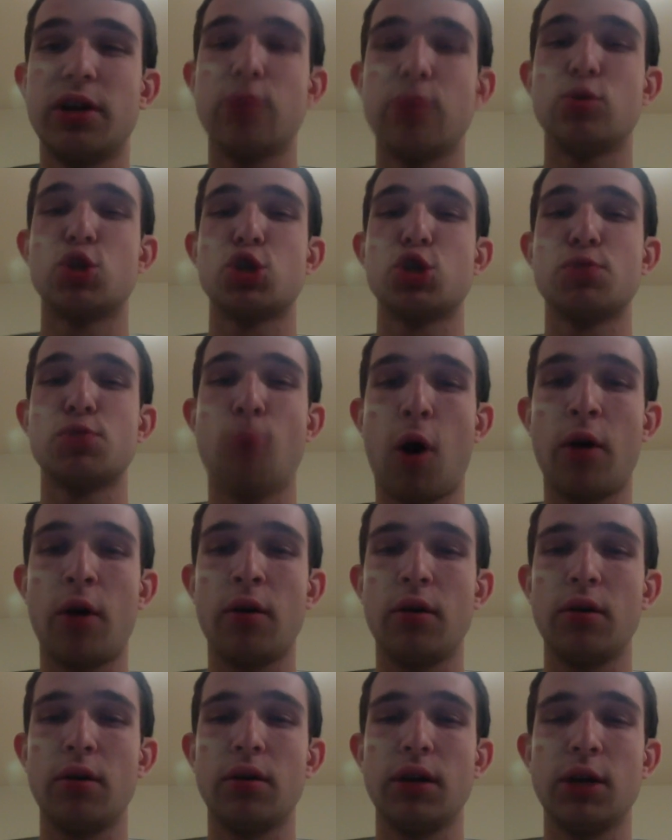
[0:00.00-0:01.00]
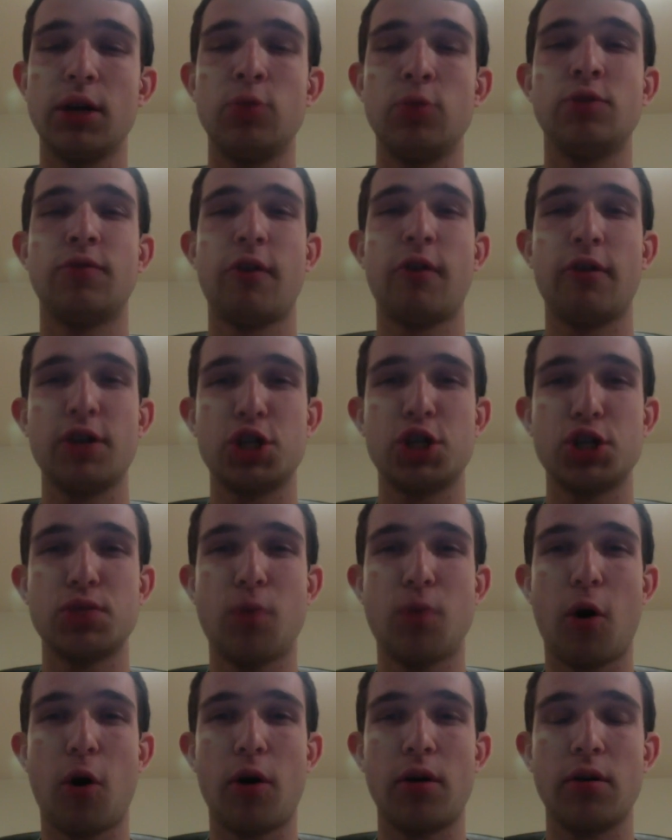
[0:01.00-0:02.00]
He was smart. He was very
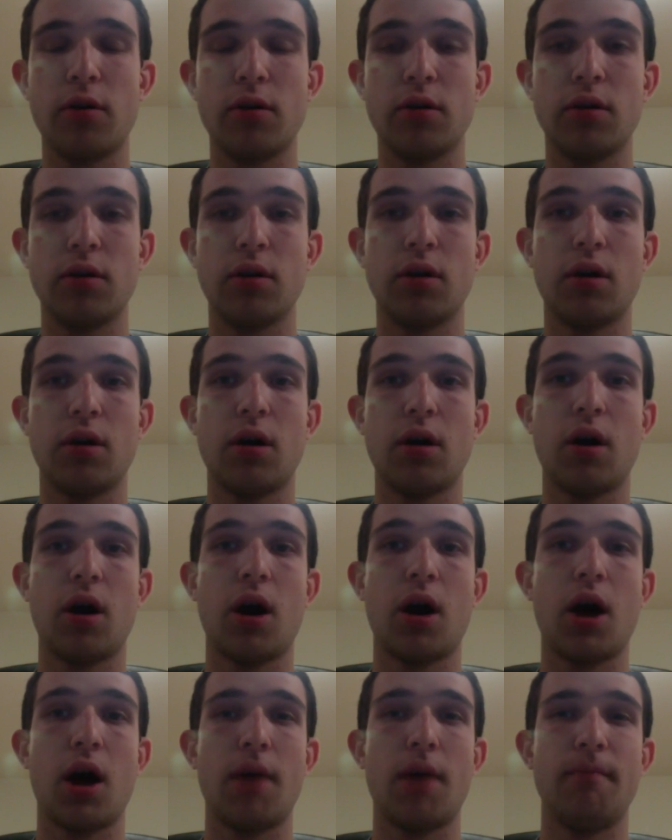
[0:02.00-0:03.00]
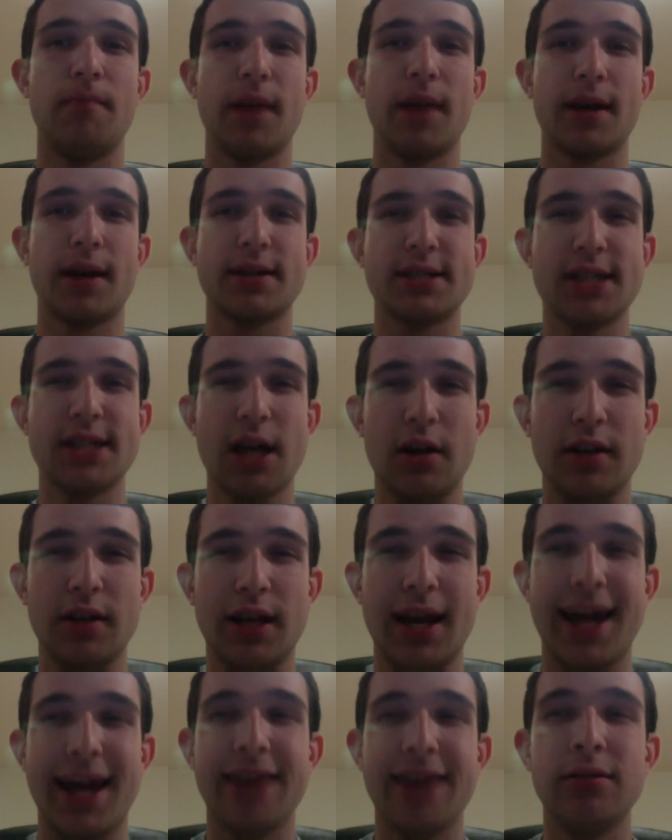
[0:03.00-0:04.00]
smart. Excelled
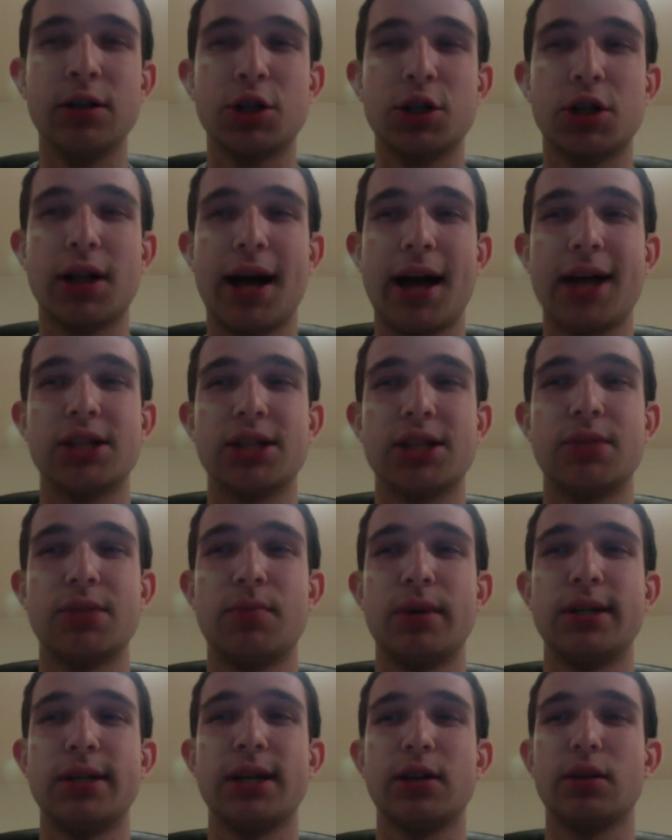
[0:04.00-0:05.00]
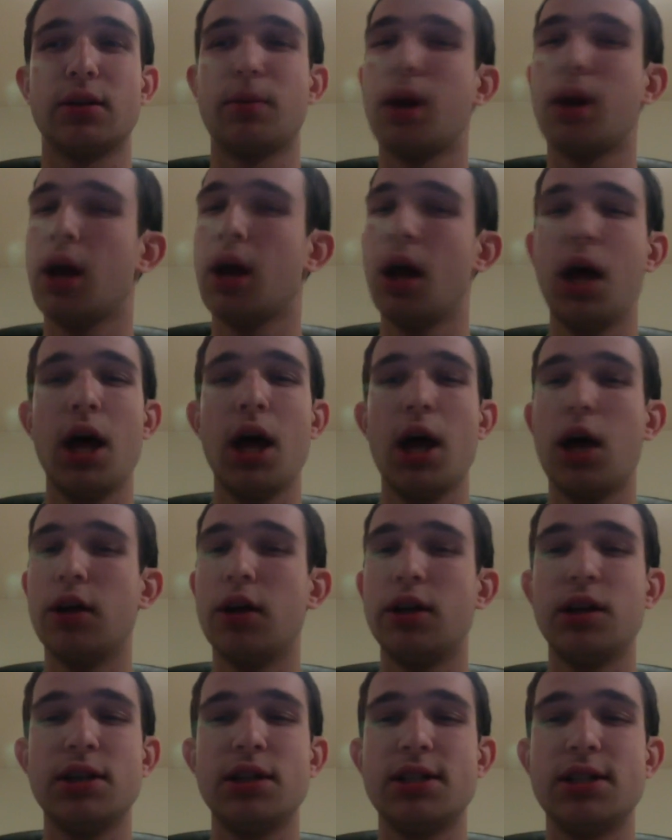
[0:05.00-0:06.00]
in English class in particular, but
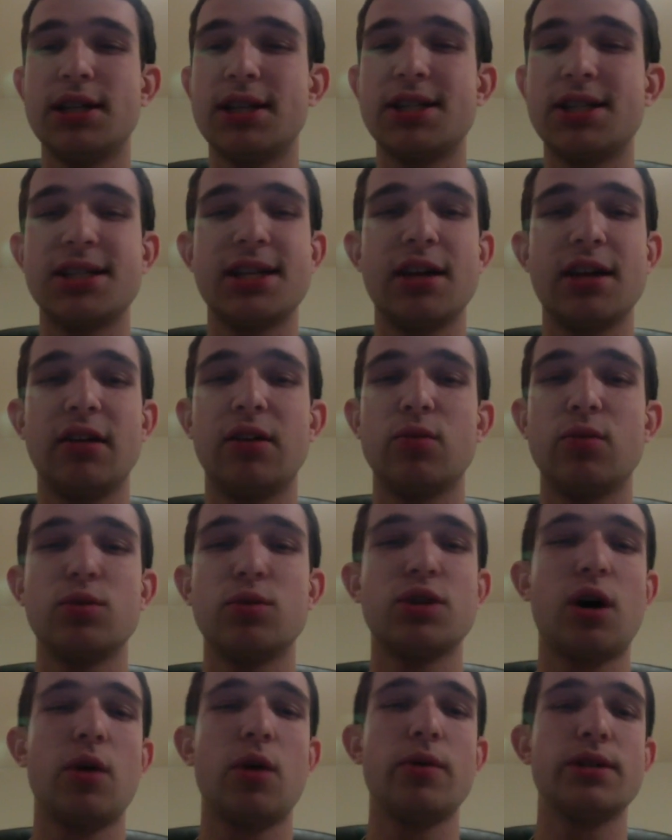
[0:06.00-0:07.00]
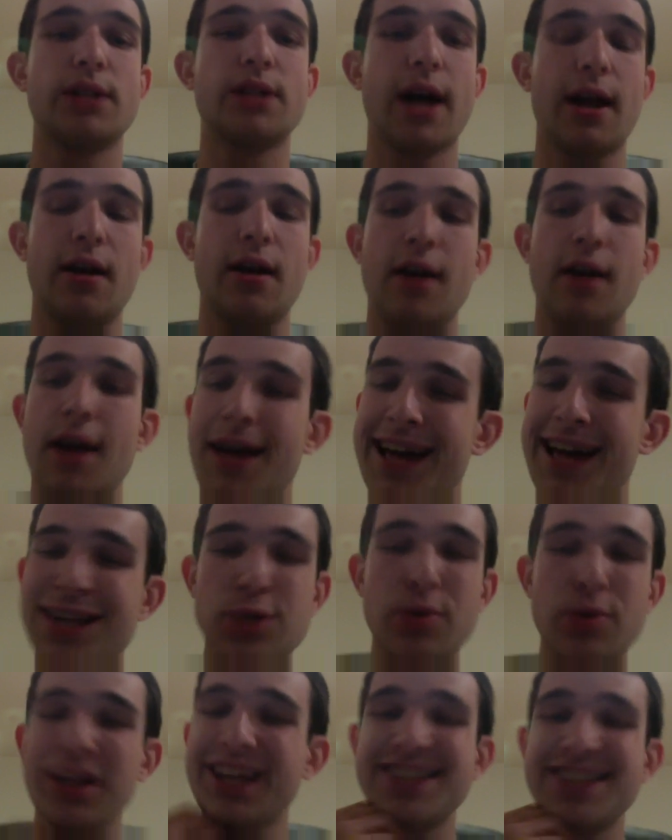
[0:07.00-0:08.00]
didn't sit still and was always kind of, that's
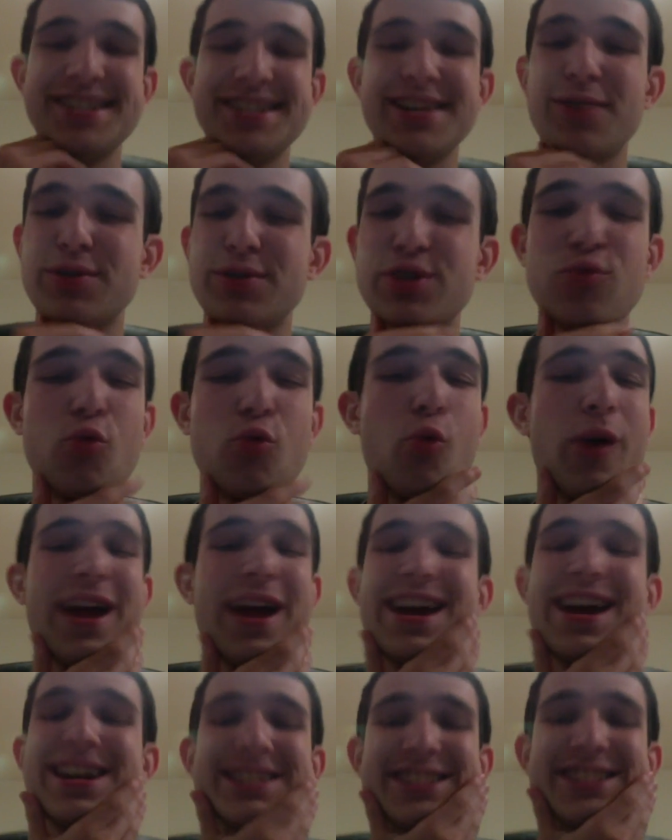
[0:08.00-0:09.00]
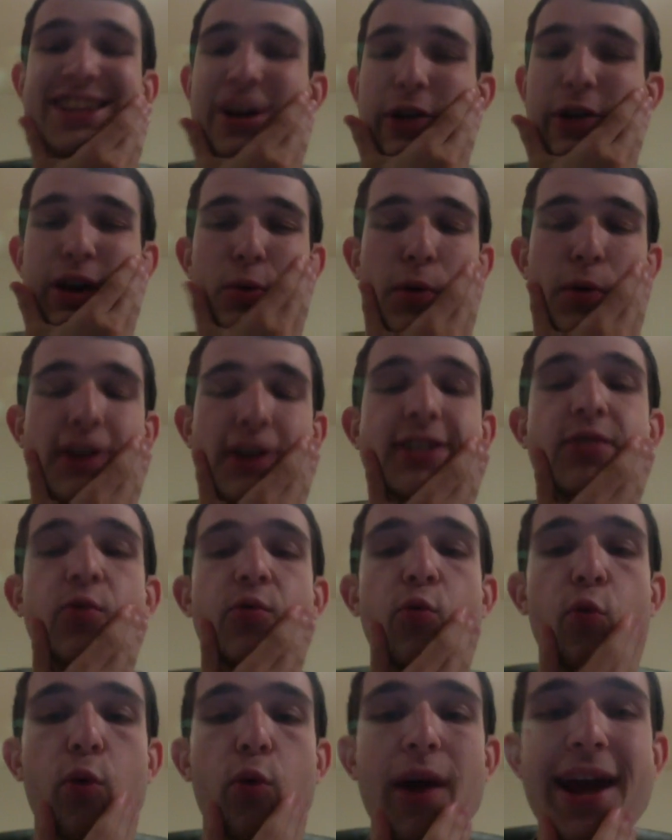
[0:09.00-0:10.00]
really because he wasn't raised, he wasn't
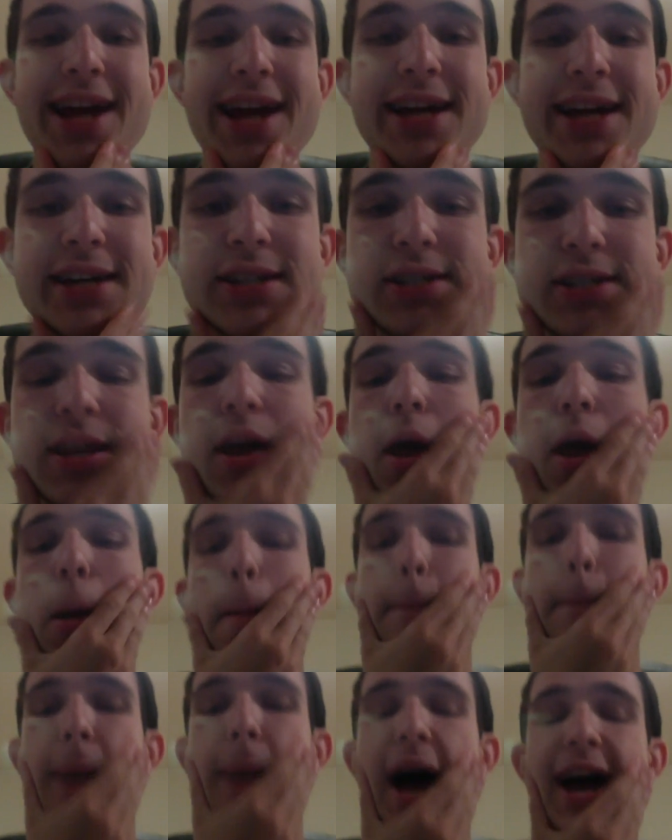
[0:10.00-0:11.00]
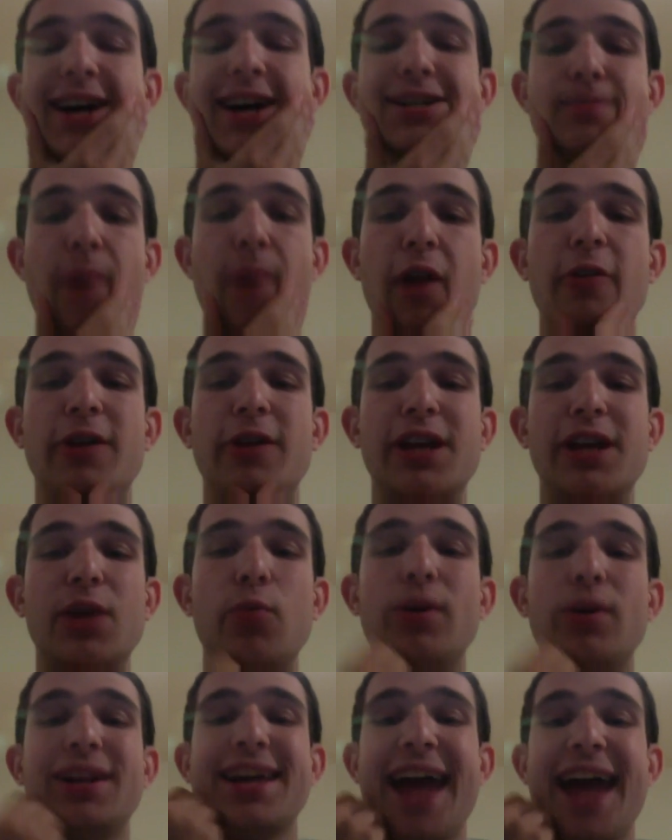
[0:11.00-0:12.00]
raised by his mother. He didn't
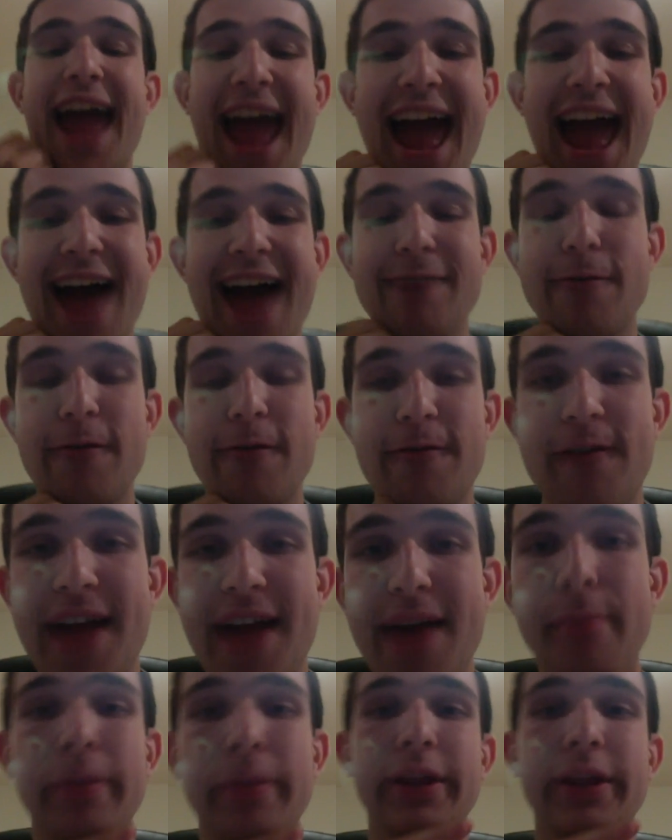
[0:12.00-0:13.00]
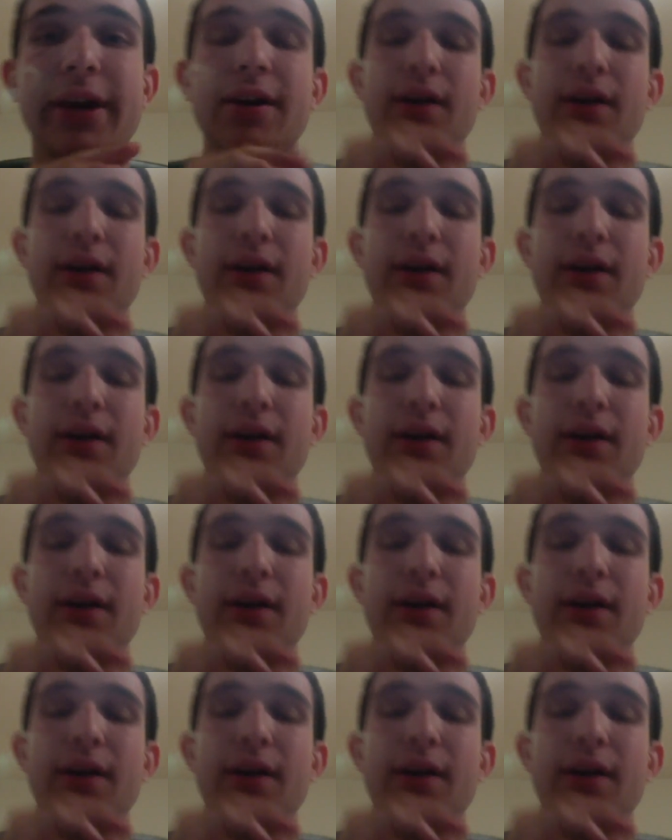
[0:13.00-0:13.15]
really have a family.